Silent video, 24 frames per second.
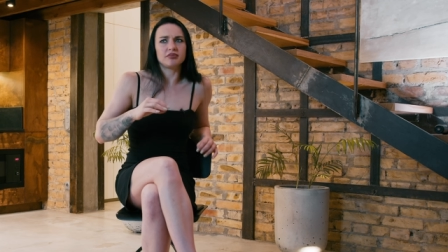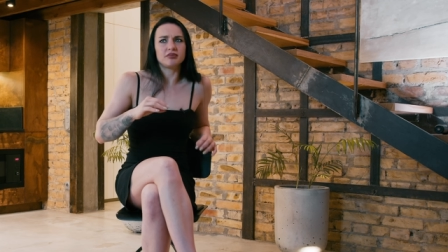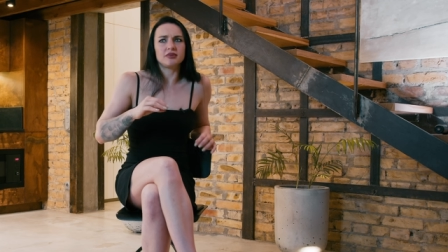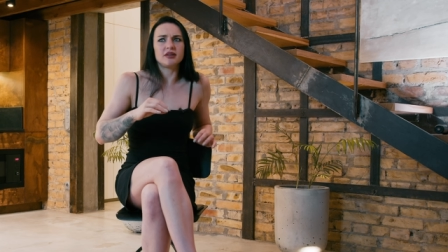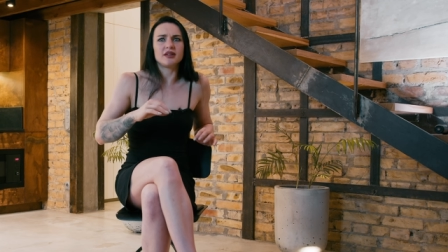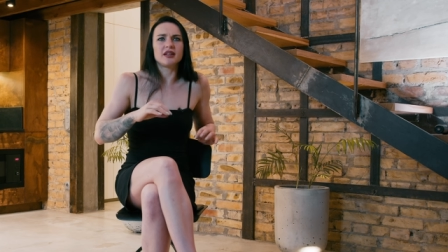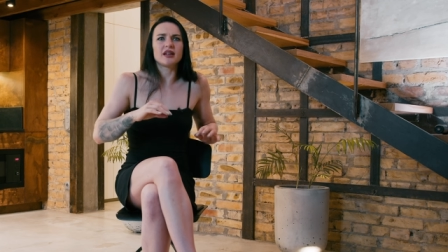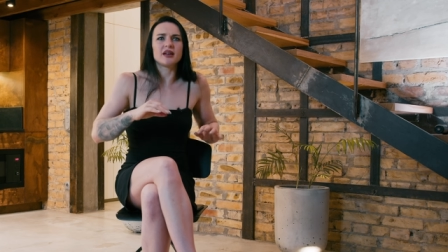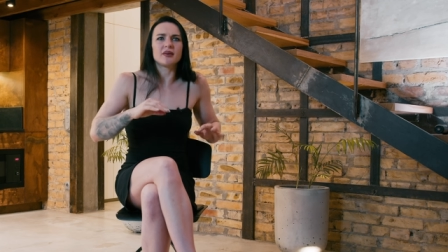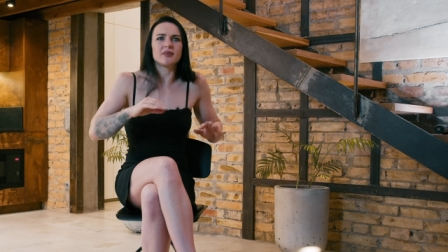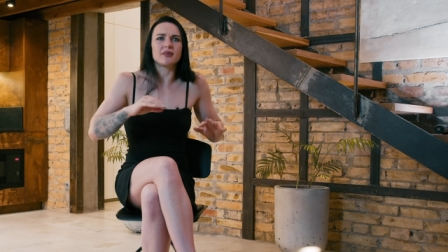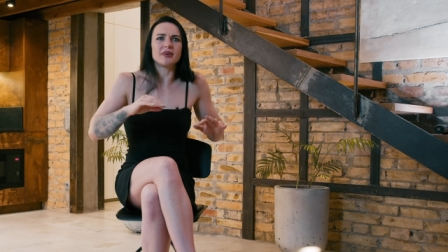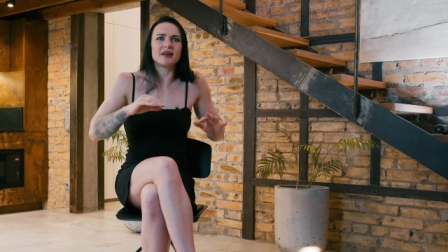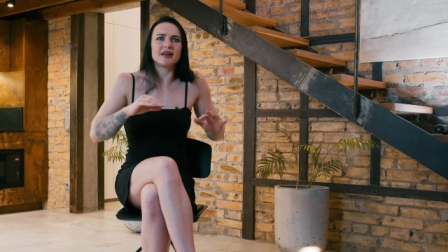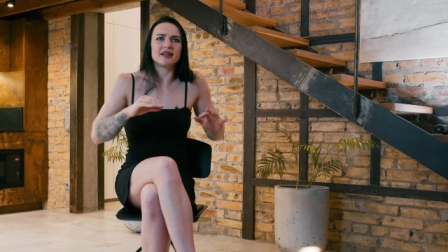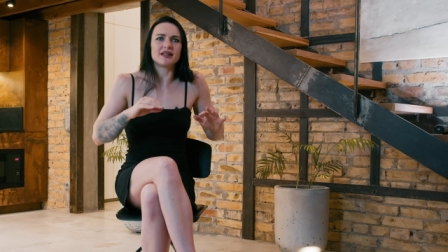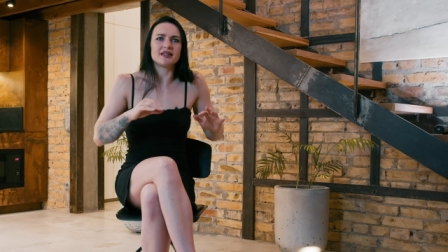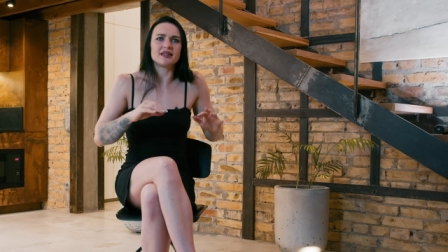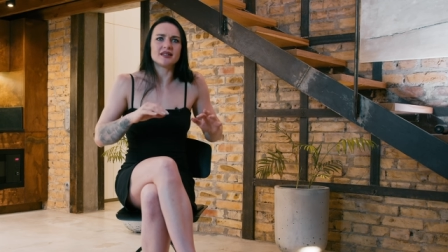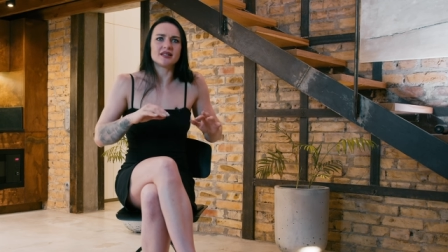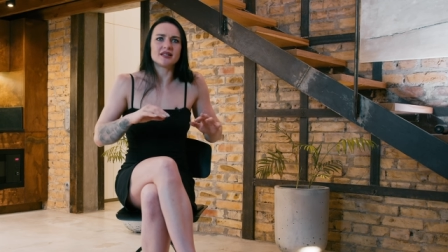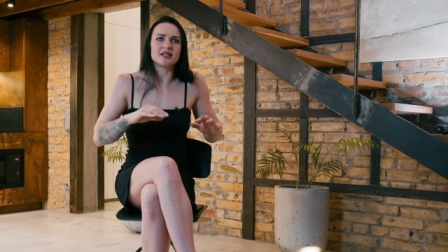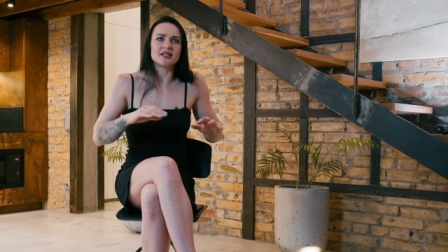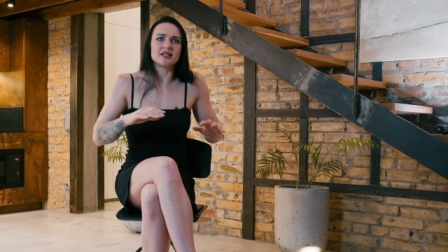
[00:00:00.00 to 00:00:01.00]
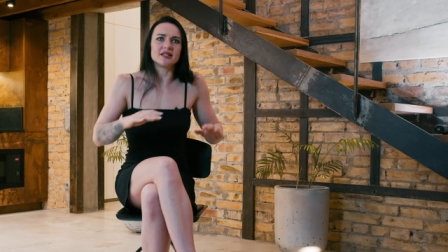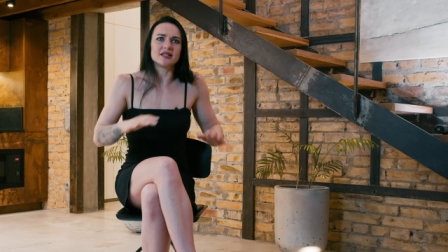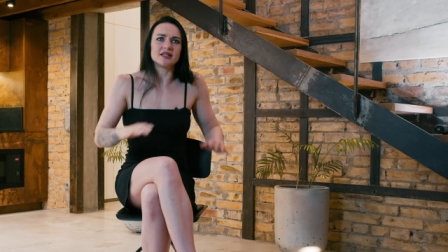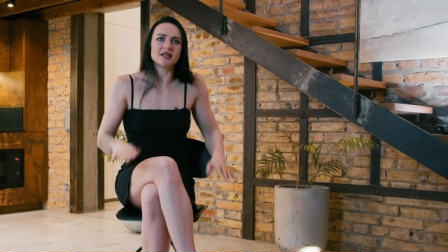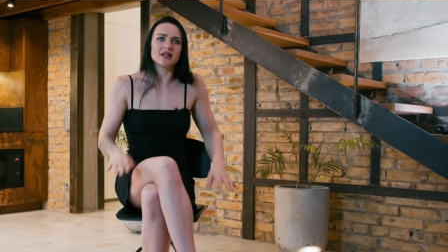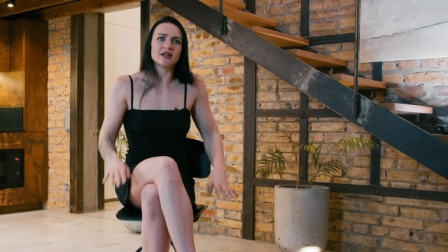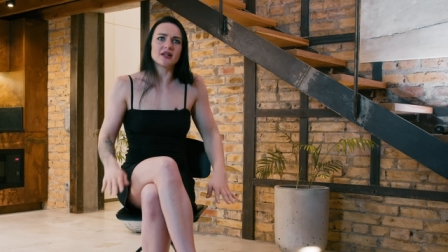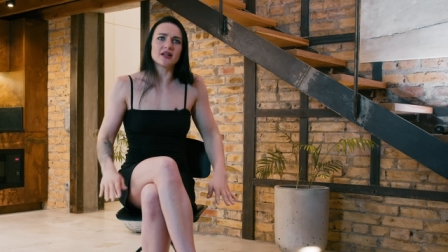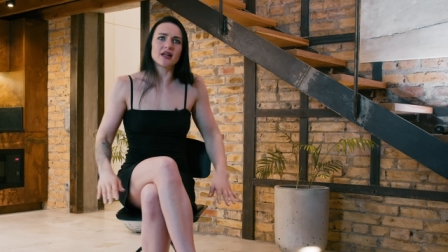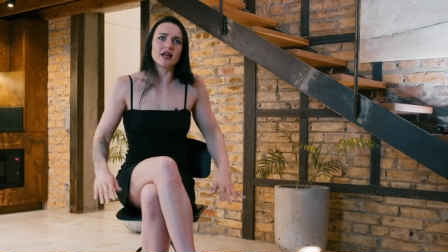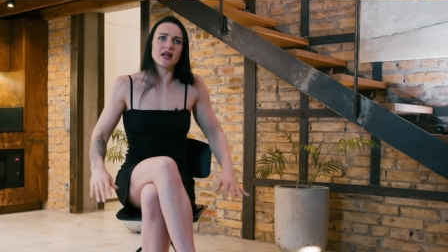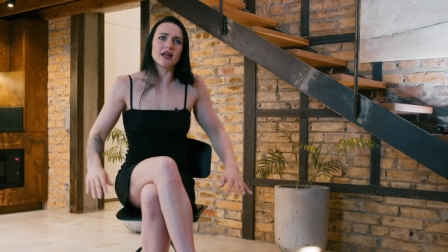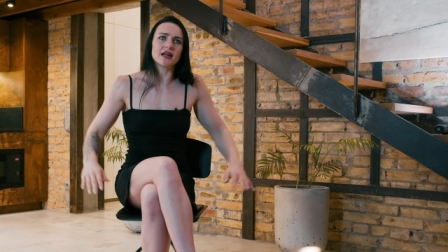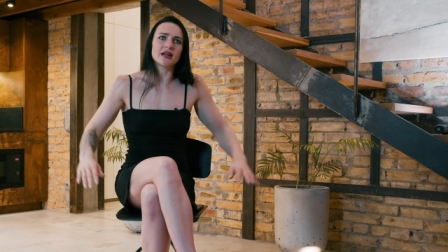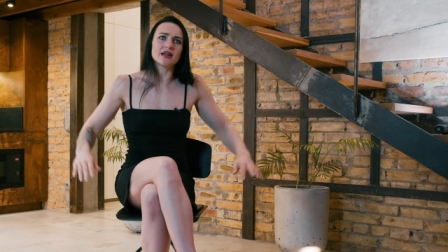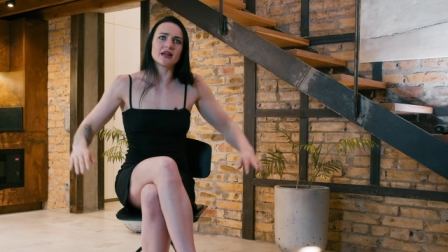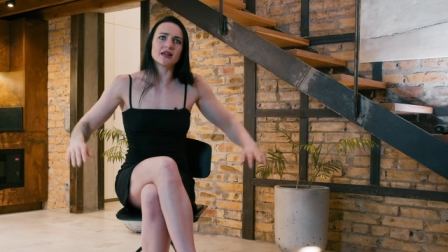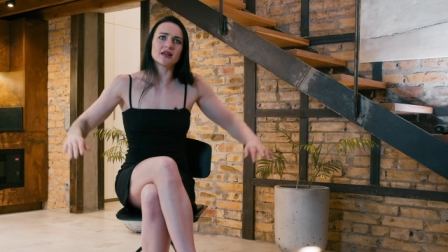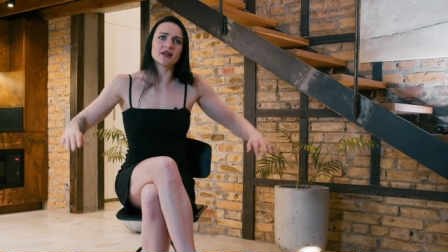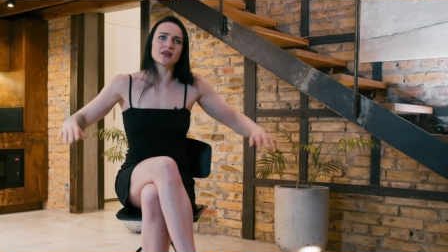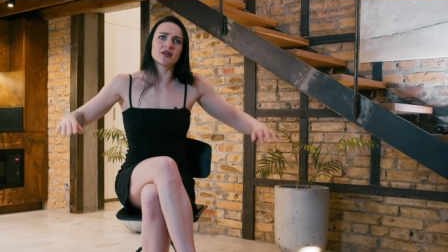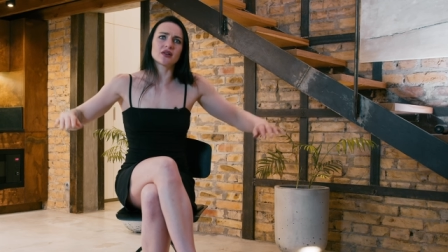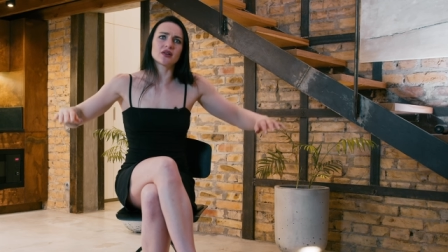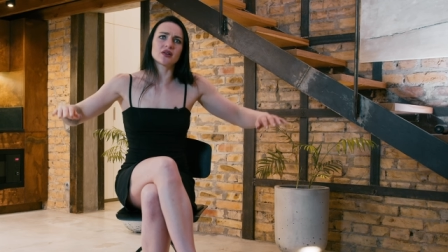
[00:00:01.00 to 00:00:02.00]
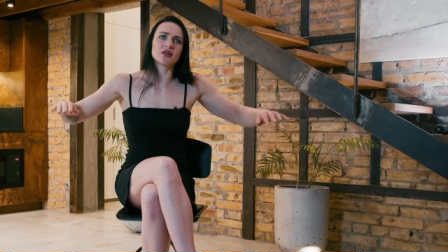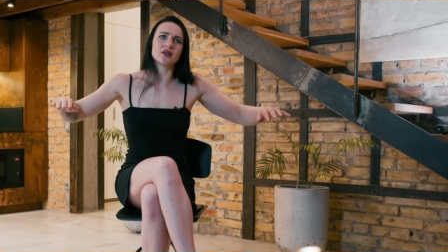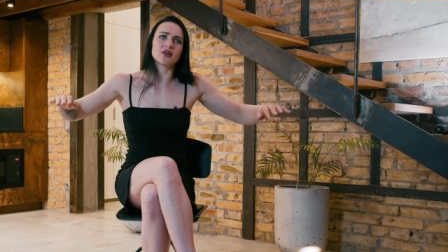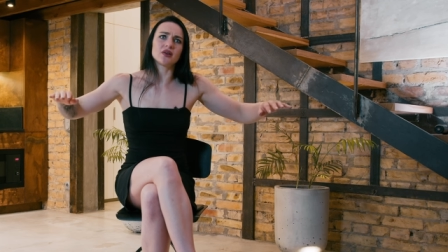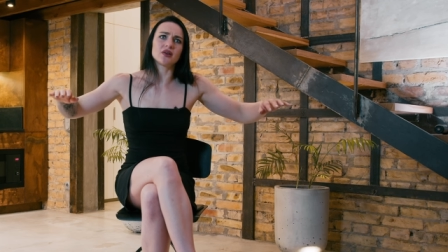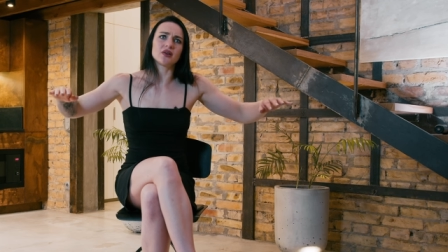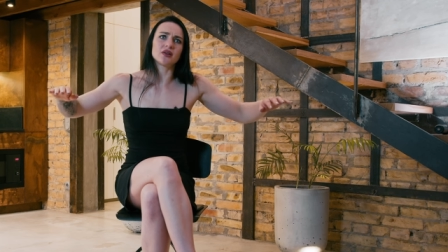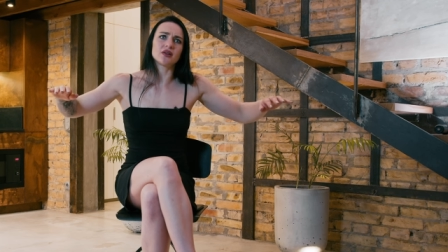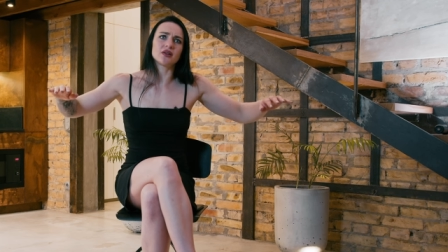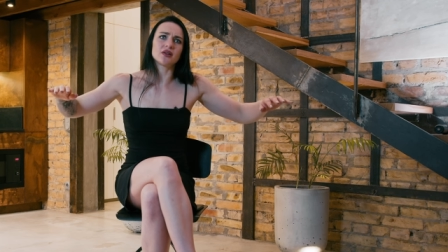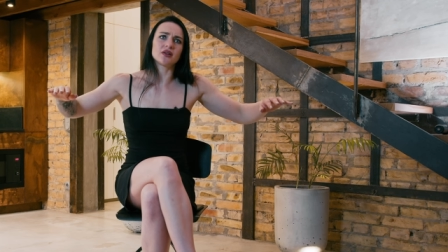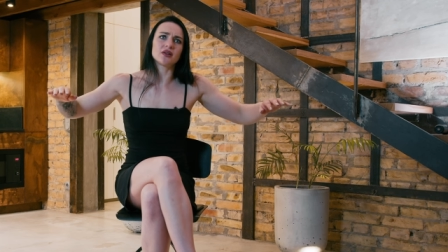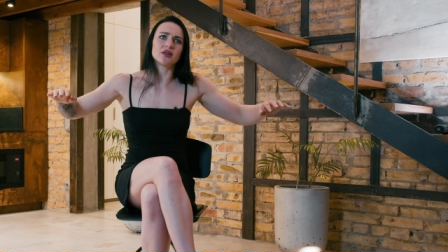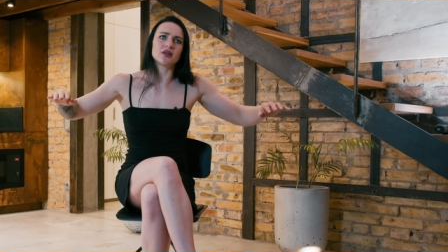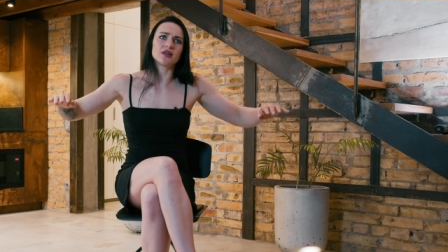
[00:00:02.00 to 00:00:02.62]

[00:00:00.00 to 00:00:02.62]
a little bit easier. I could